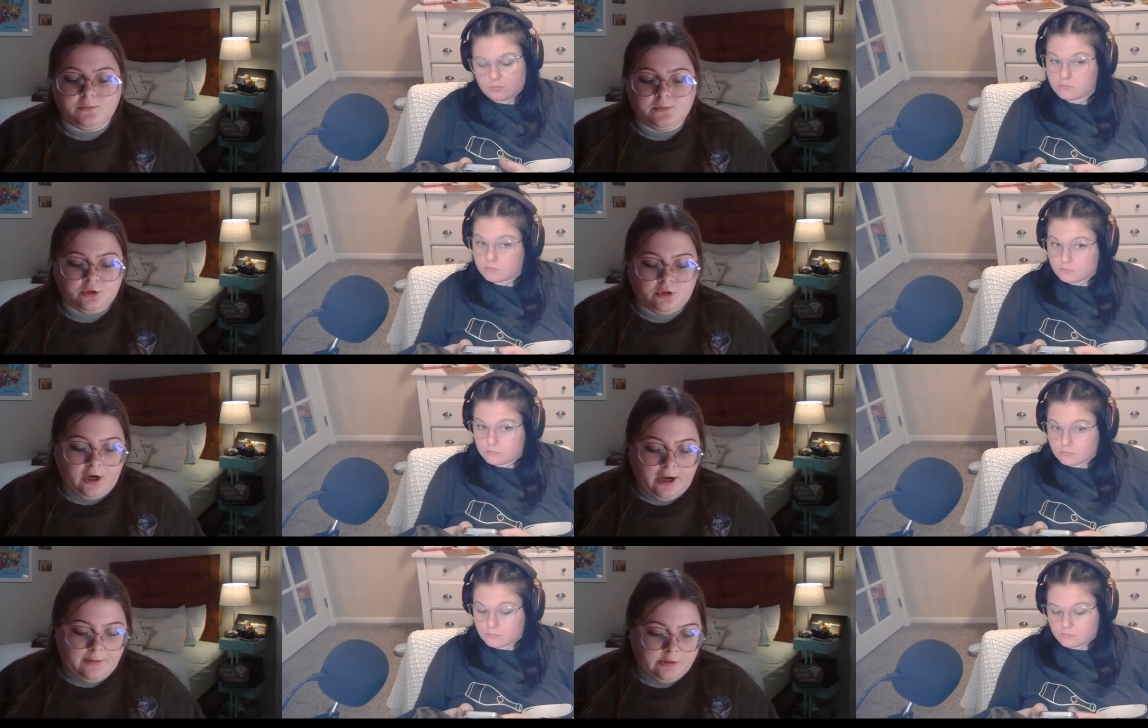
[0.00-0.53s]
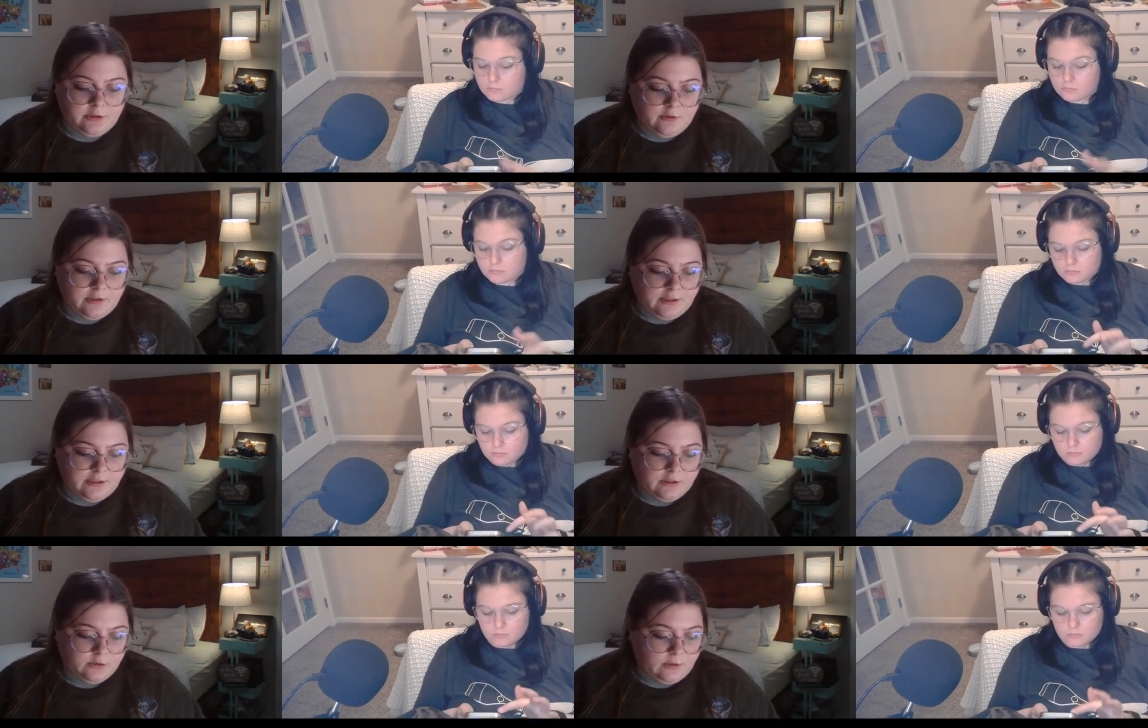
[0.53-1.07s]

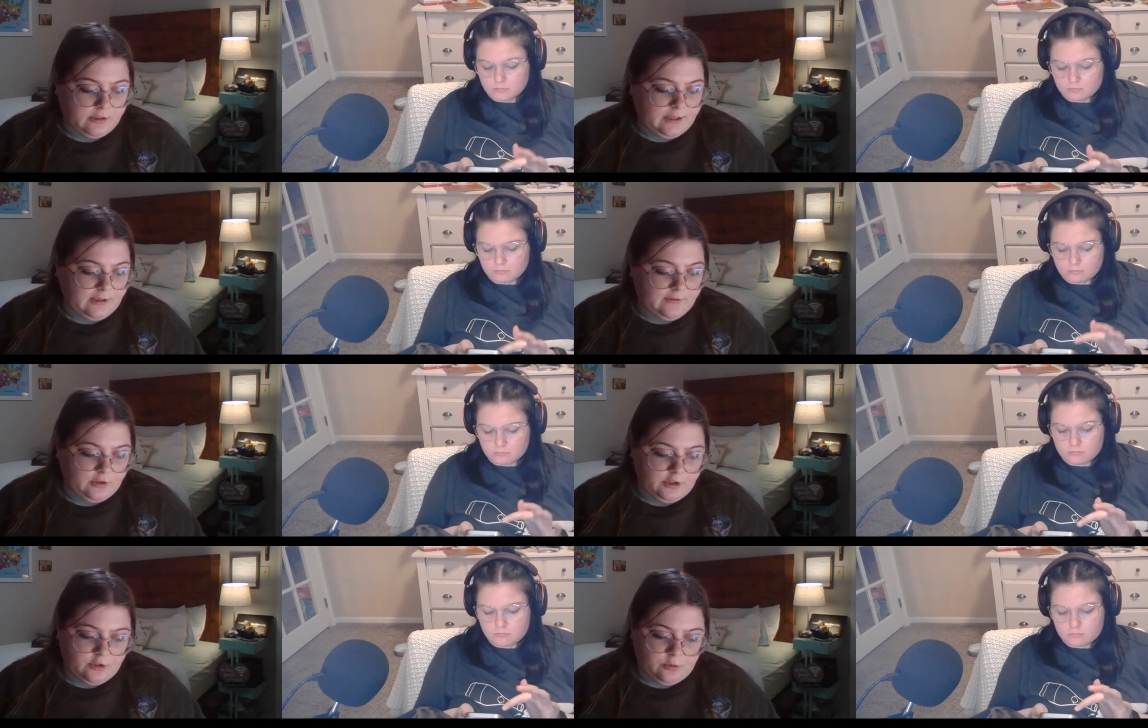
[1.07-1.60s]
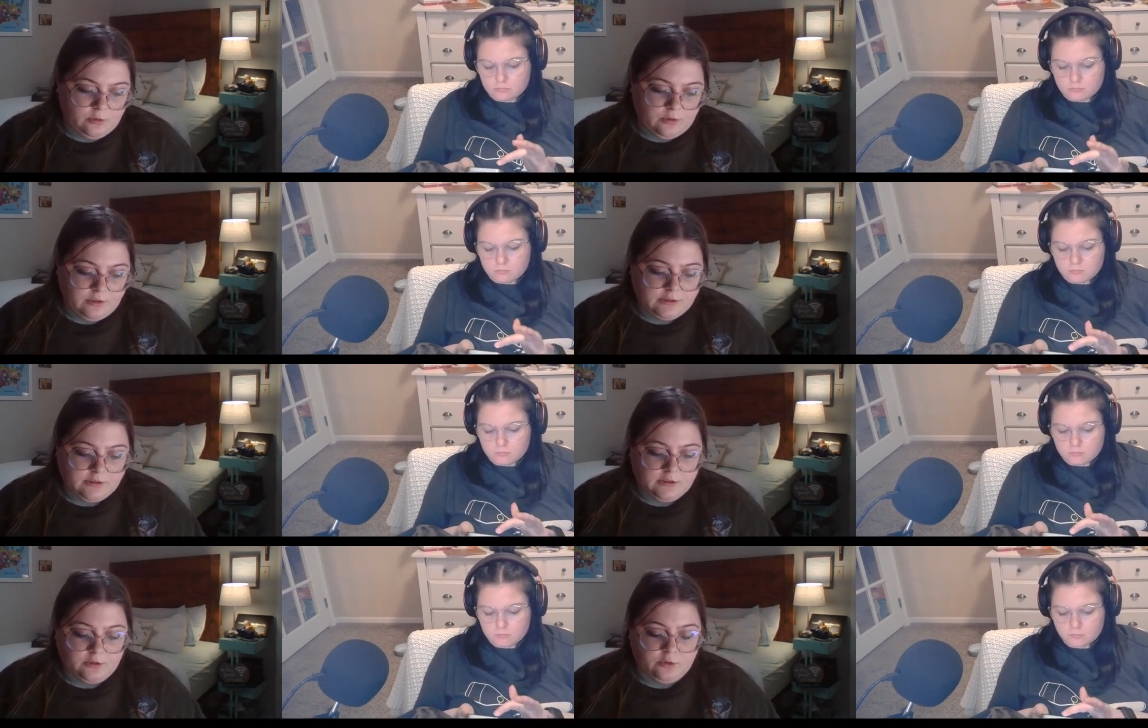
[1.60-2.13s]
Speaker 1: Subscribe to us wherever
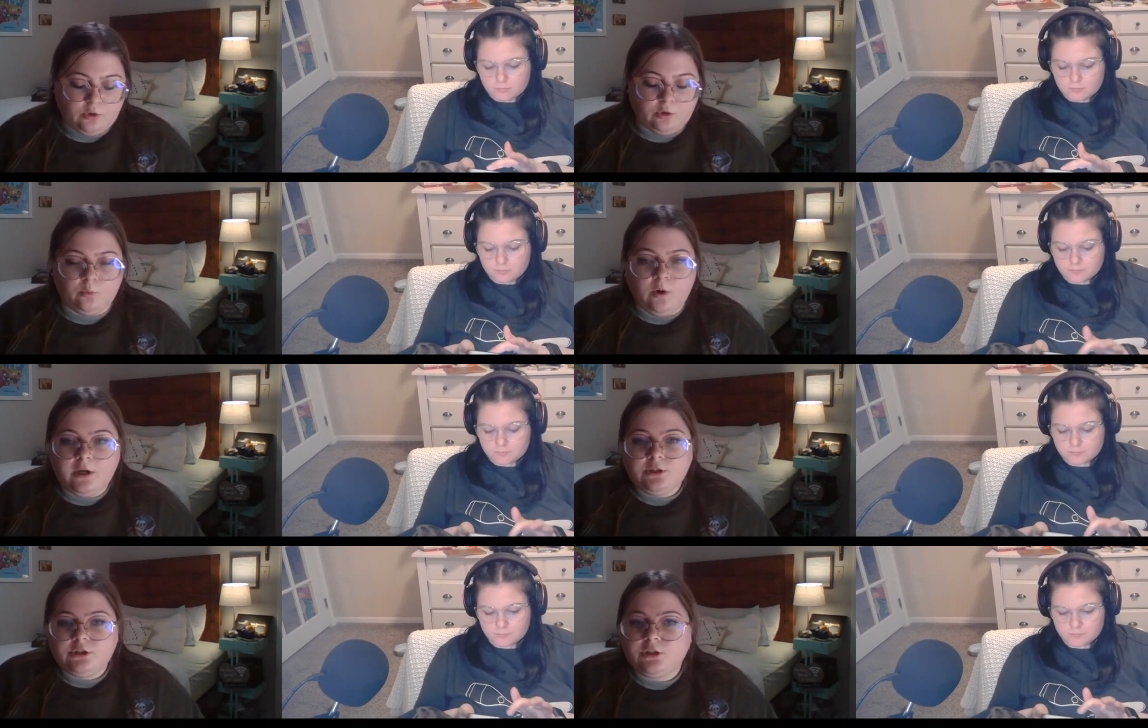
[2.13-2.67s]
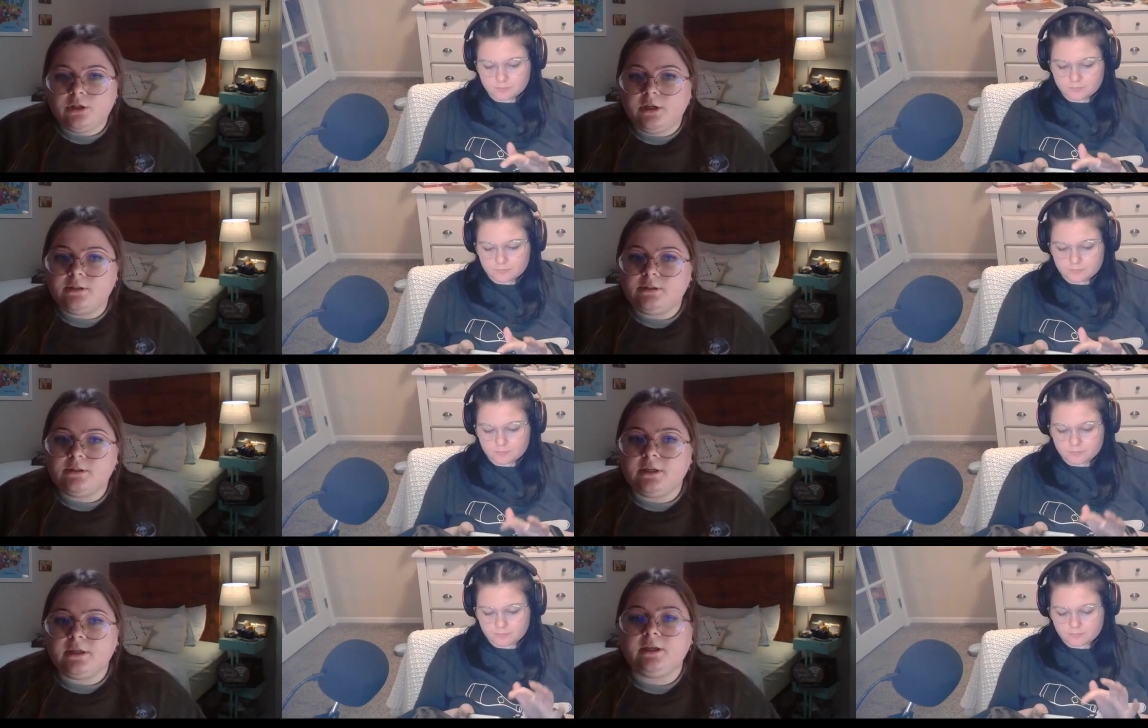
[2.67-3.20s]
you listen or
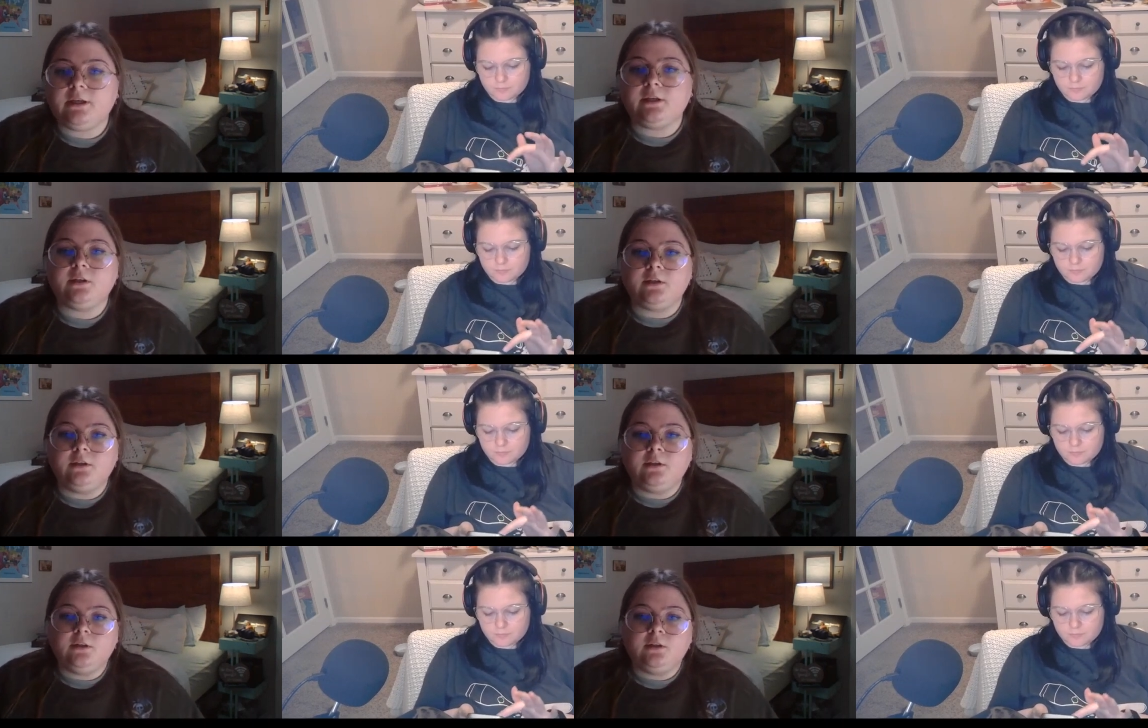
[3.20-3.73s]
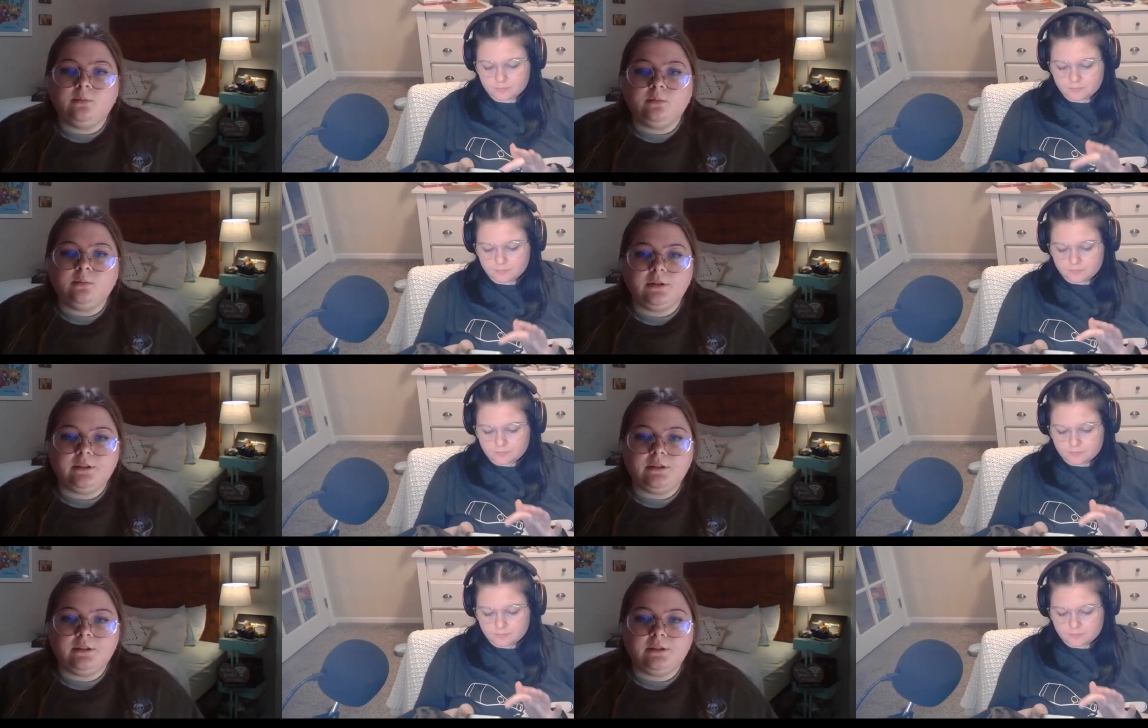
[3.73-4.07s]
watch us, and